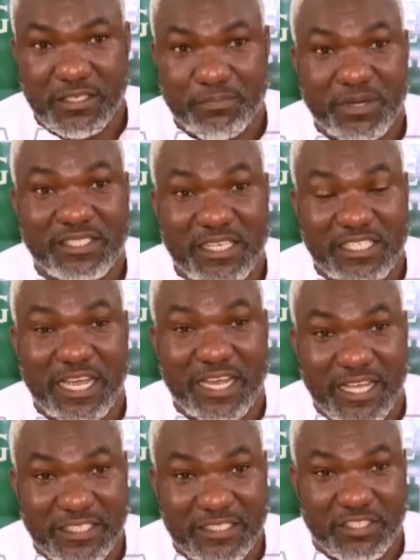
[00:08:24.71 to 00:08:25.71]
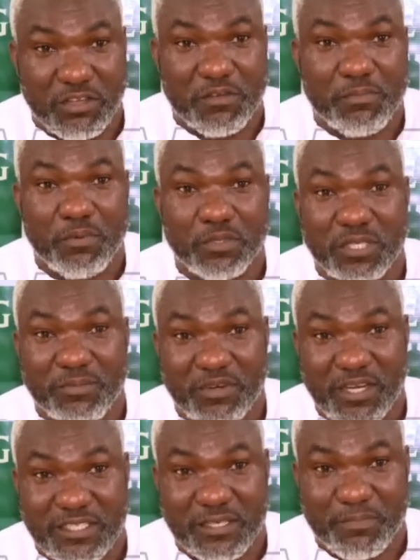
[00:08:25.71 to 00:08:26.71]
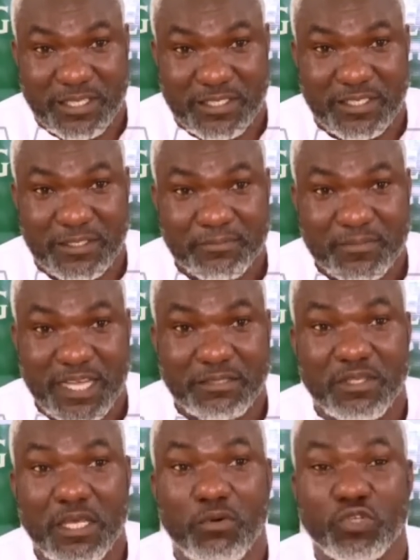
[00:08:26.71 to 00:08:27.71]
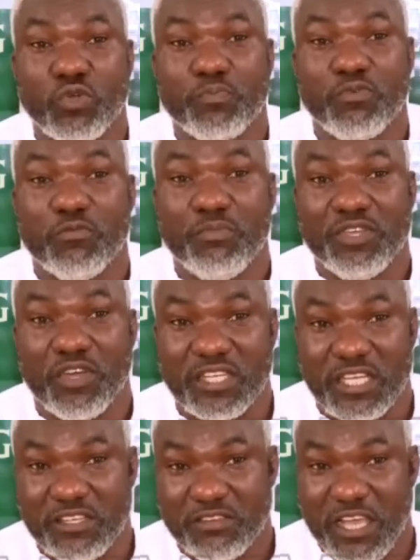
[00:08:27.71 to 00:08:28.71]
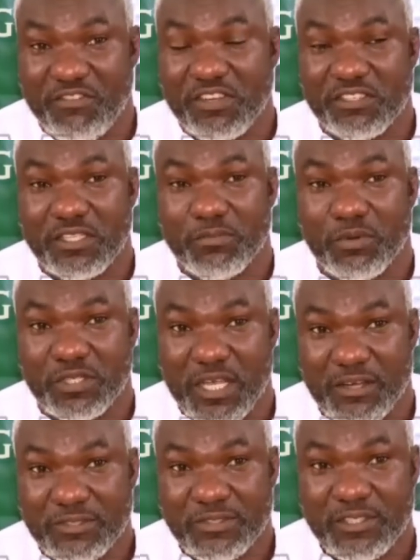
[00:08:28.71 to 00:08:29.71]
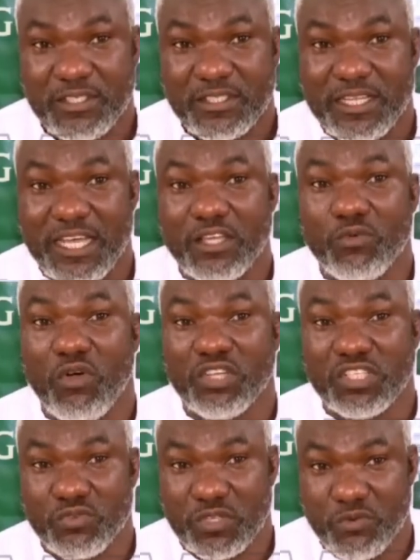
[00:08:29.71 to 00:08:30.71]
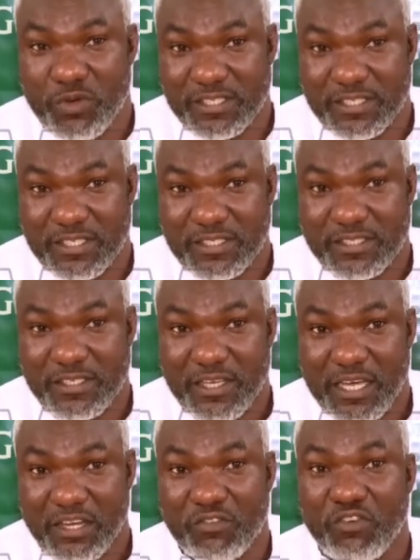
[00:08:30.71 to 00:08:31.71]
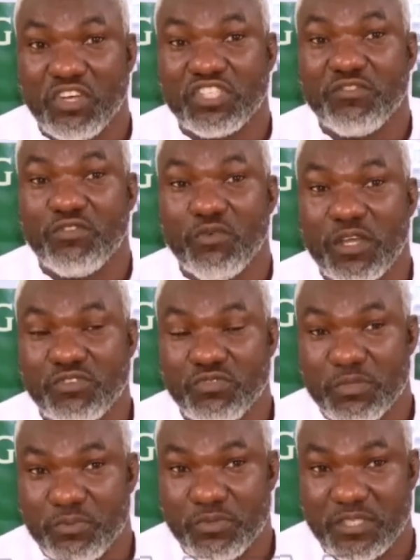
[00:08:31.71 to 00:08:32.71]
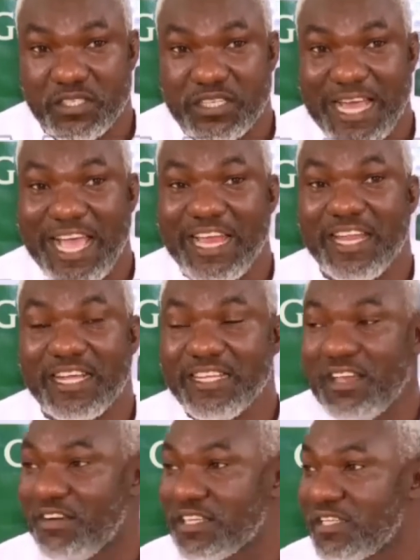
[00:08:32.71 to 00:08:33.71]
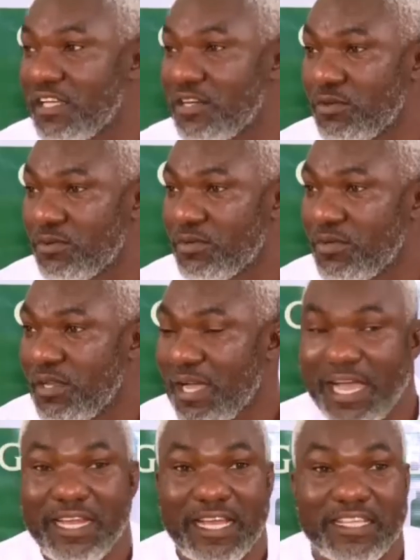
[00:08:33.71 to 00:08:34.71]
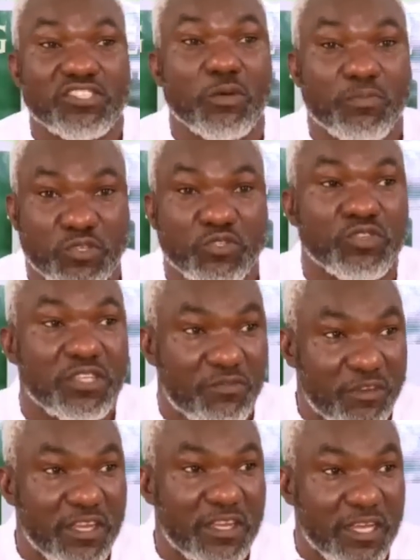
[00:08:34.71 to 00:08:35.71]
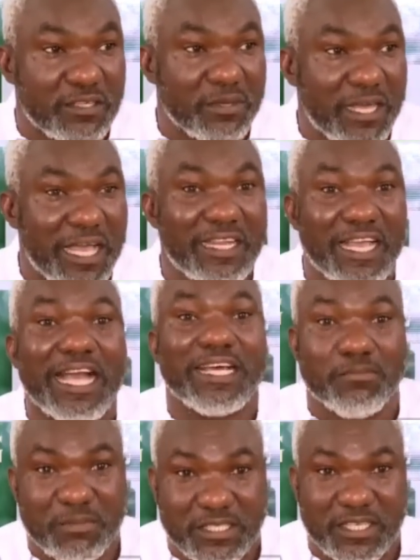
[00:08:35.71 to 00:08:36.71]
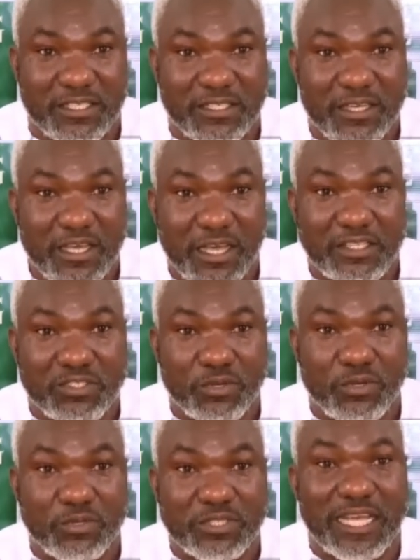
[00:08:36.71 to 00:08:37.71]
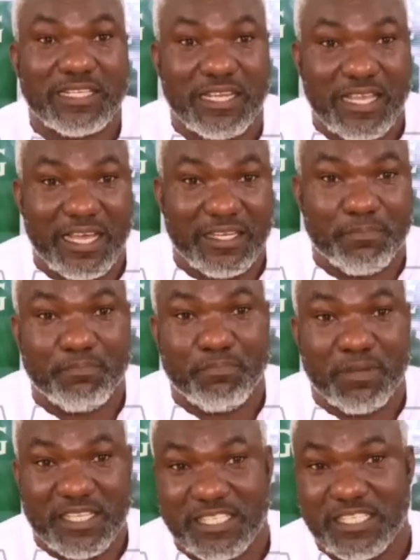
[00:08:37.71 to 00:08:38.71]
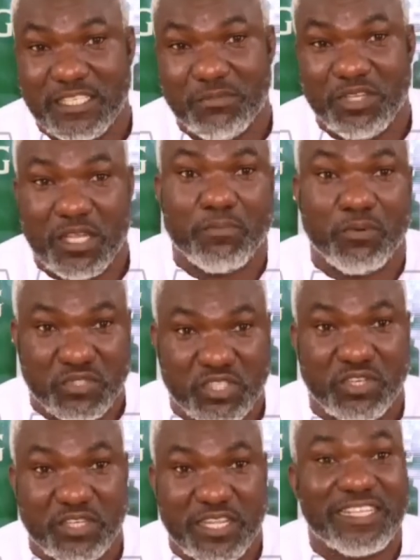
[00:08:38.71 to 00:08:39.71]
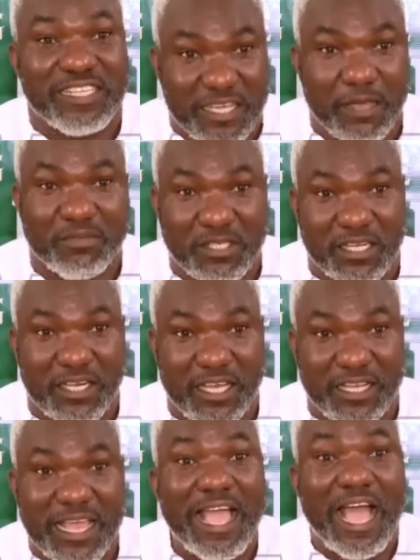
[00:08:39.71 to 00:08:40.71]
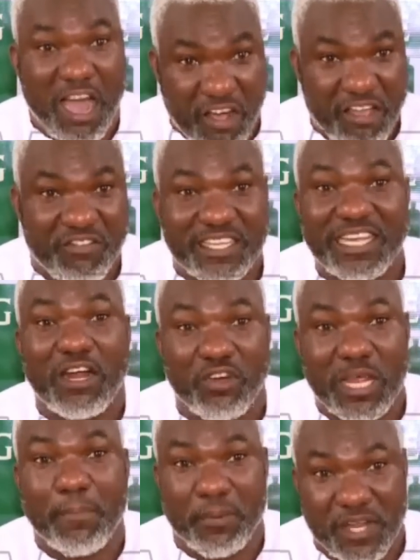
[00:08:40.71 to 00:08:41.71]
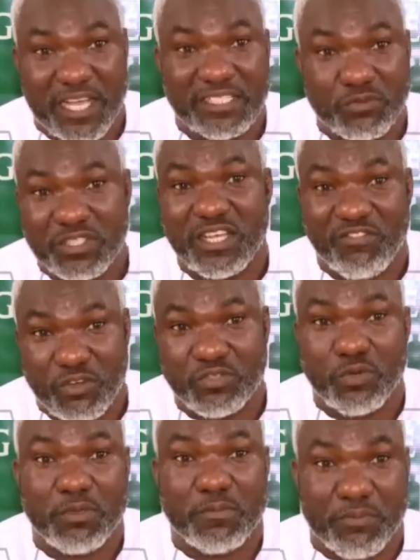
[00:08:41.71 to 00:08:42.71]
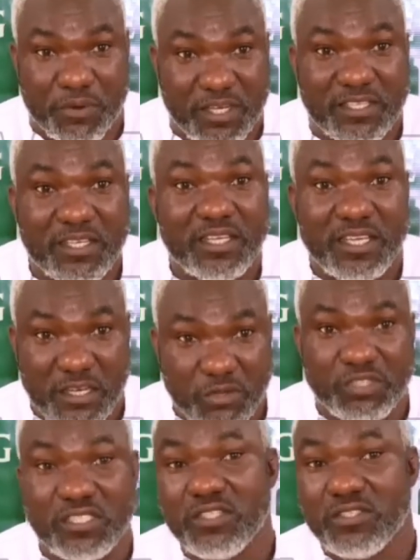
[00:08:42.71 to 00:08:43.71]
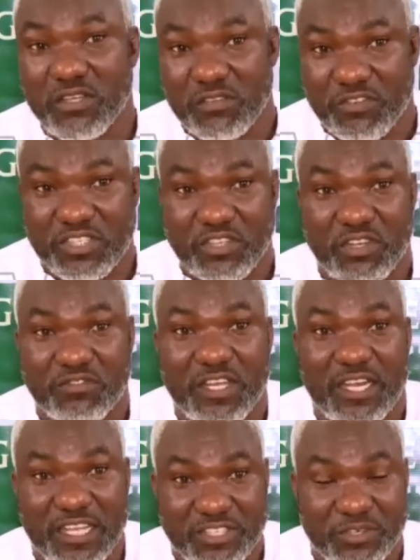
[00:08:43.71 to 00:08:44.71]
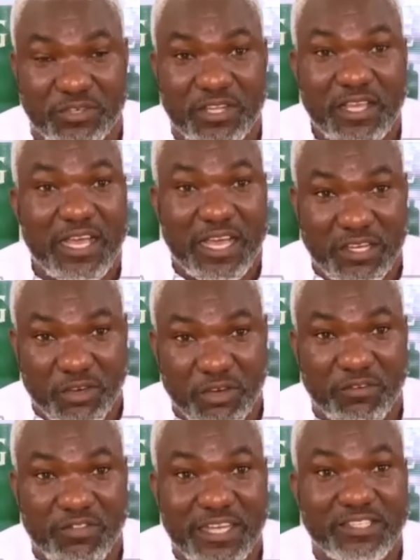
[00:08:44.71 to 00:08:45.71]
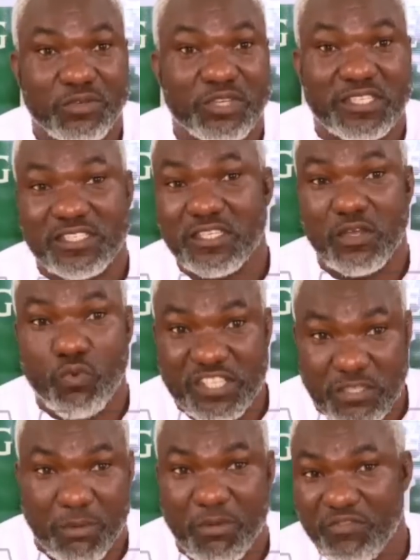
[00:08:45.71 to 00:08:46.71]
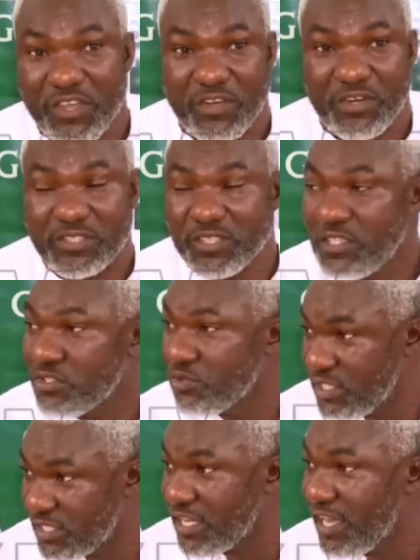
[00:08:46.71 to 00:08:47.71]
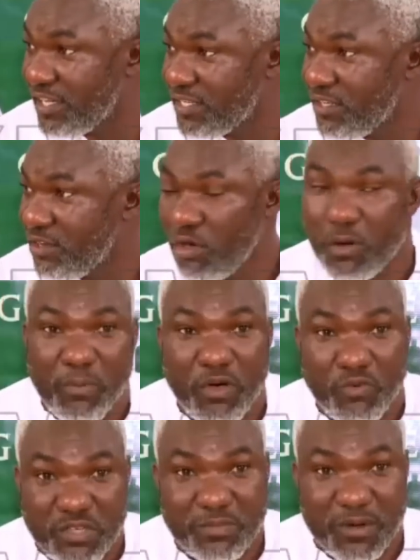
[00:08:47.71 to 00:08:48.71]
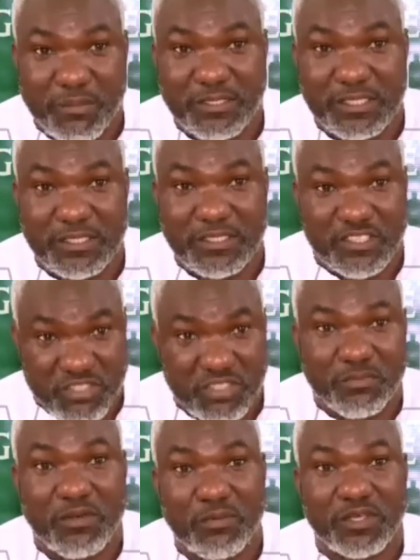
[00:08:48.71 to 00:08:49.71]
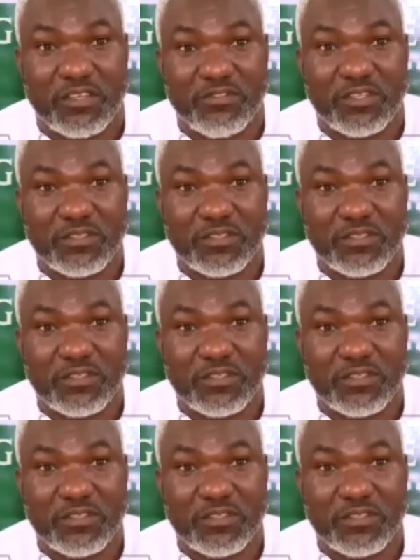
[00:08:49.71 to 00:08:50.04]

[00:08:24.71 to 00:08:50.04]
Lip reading: presidential candidate of the People's Democratic Party have been able to prove beyond every reasonable doubt that he won in 21 states. And of course, if you went through the proceeding, INEC never said no. INEC is supposed to defend that, but INEC admitted. And so that clearly places him in a position that he can be declared. However, there are other prayers which have also been prayed, including the nullification of the election and all of that. So it is in the wisdom of the court to decide upon which premises the judgment will be given.